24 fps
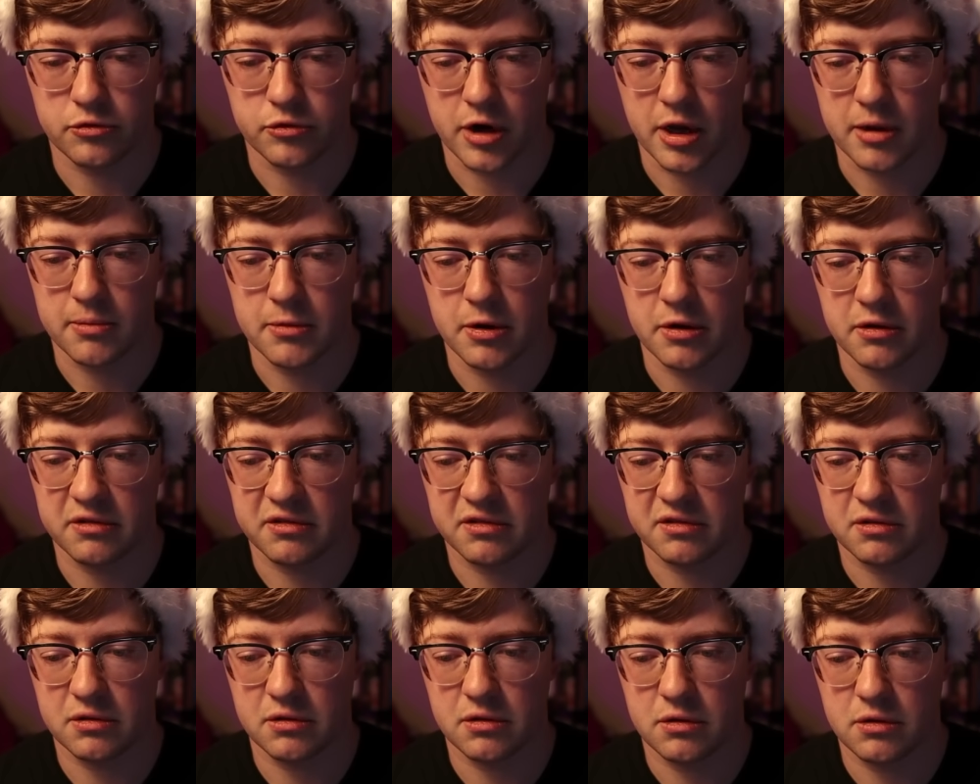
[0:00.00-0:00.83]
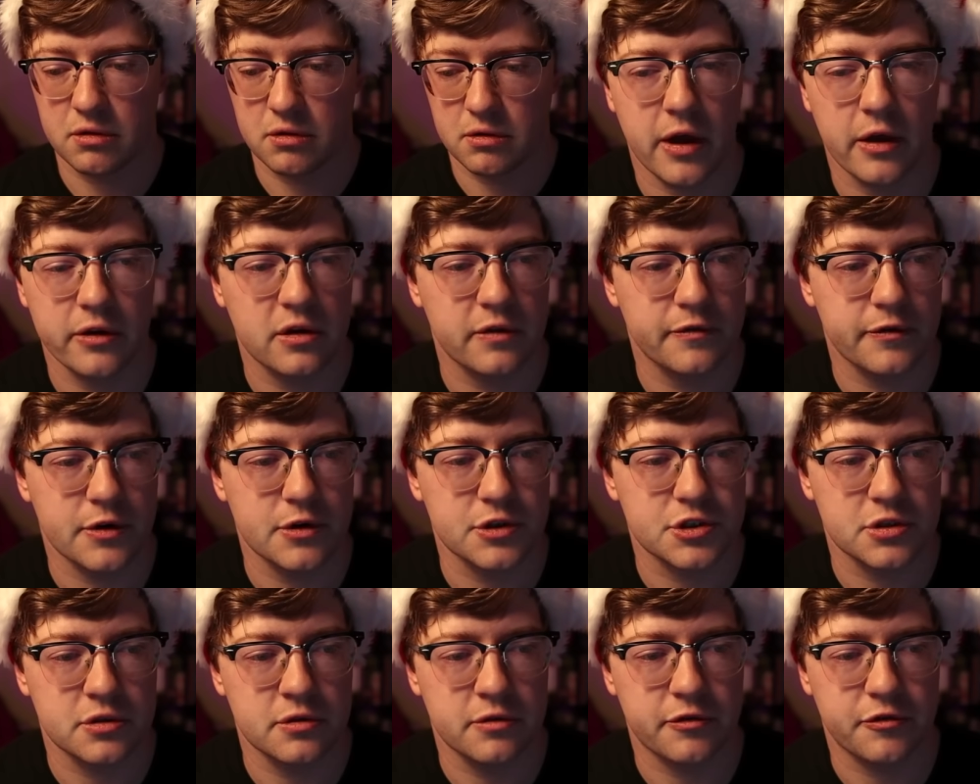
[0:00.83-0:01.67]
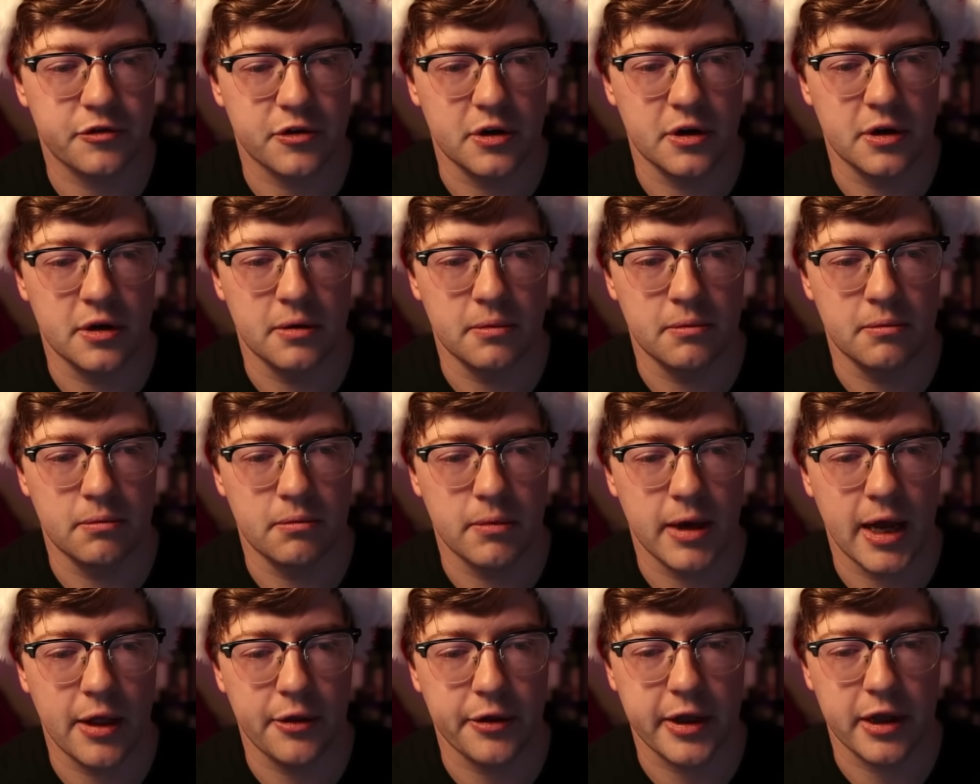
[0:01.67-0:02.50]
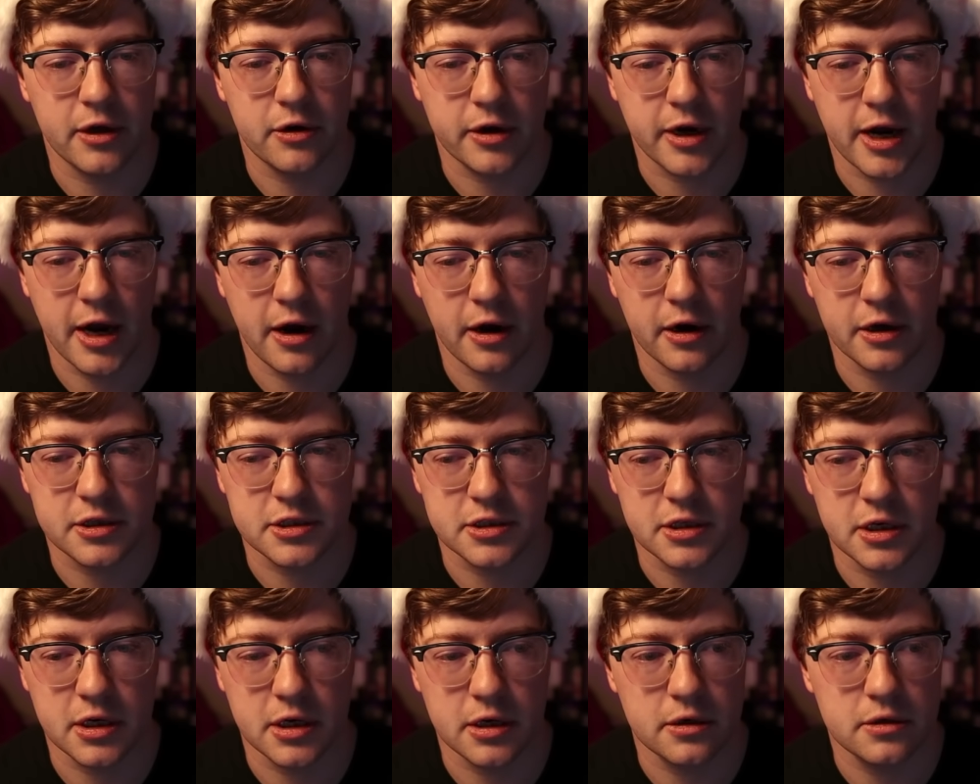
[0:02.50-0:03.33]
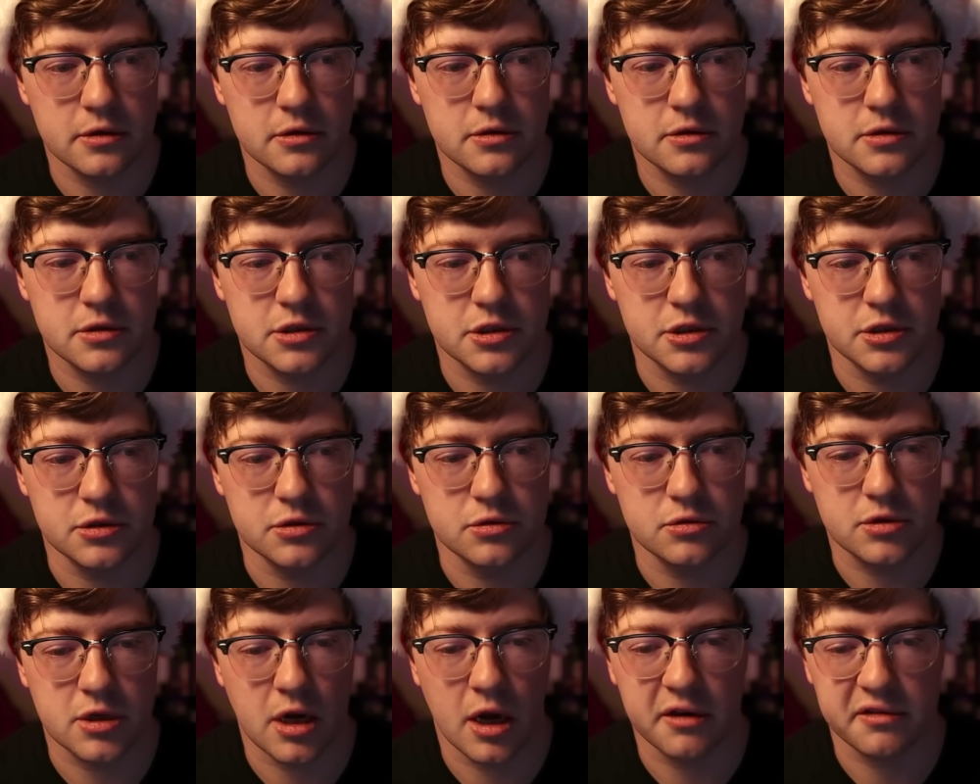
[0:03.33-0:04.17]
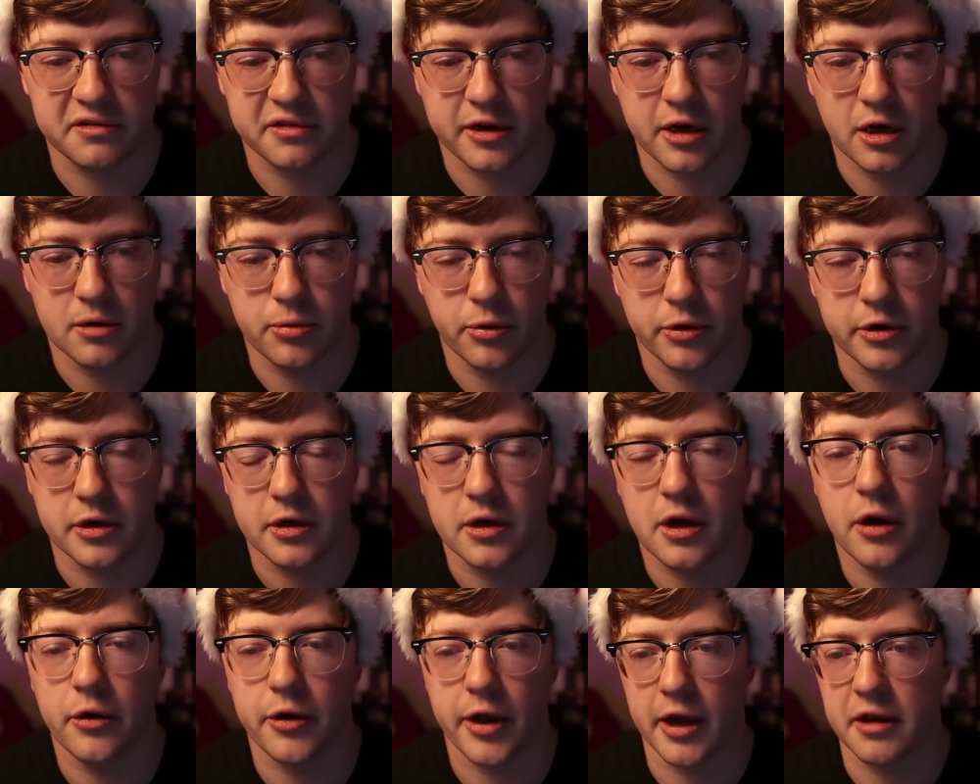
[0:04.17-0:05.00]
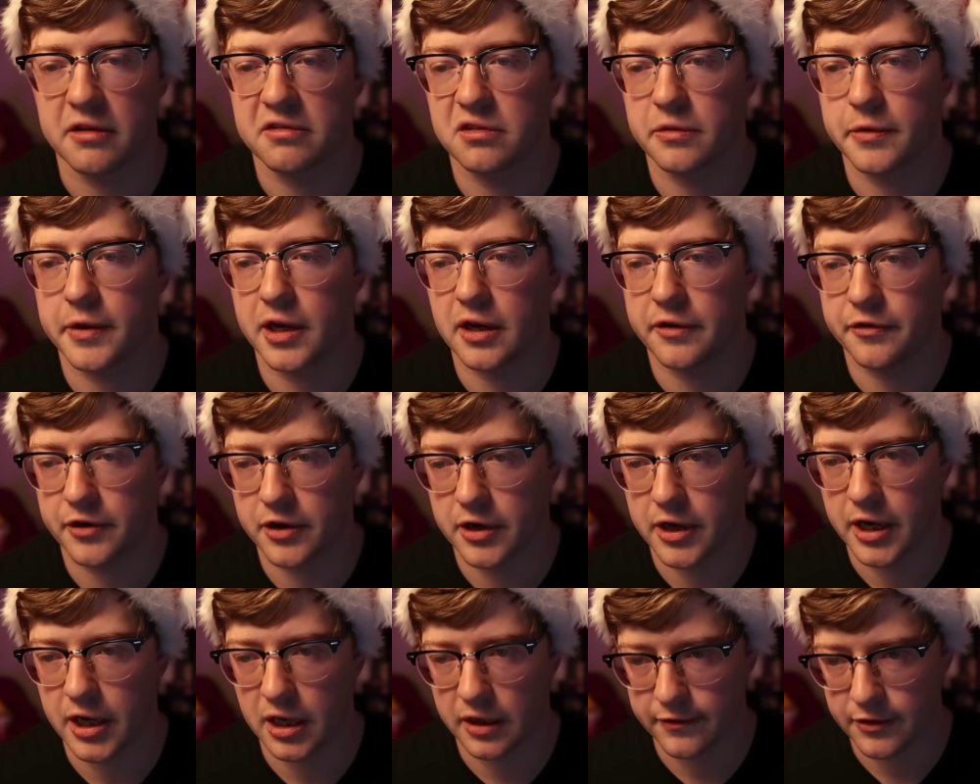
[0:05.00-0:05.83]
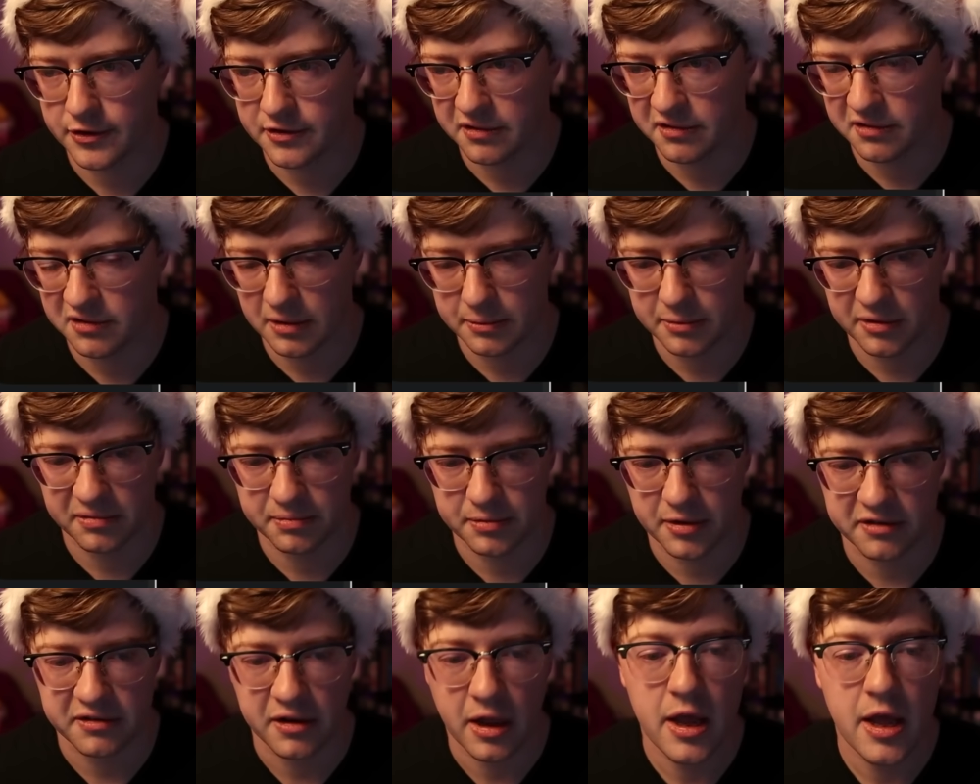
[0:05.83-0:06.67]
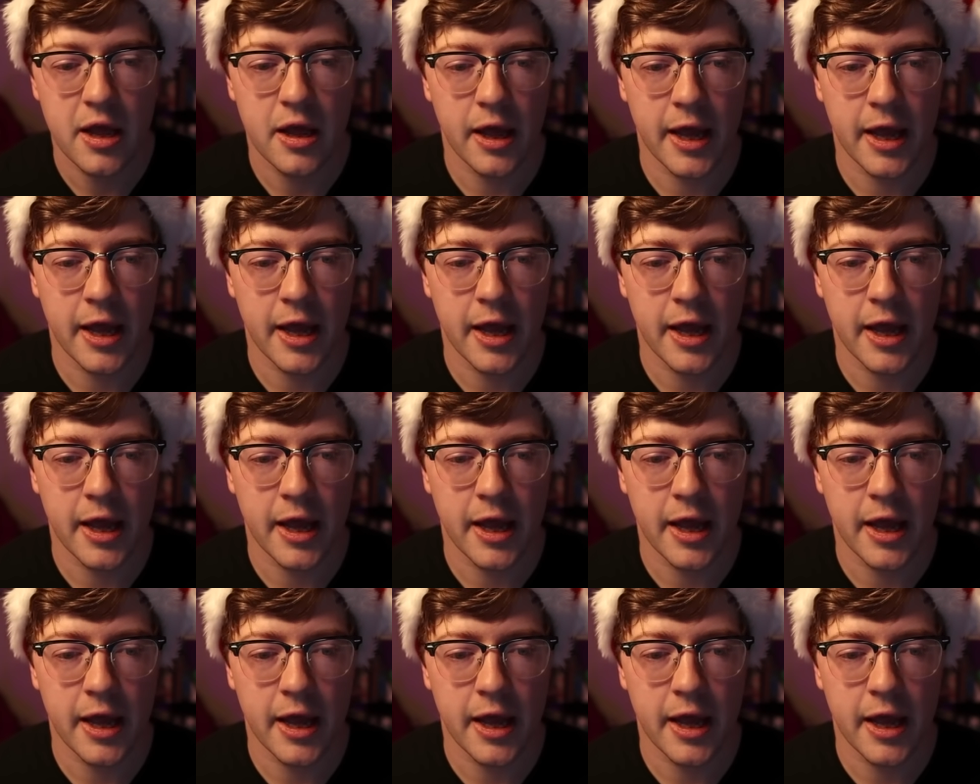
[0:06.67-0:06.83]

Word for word: rightmost. Invalid conversion from allocator character to constant char pointer. Okay, so we gotta figure out how to convert this in C plus plus.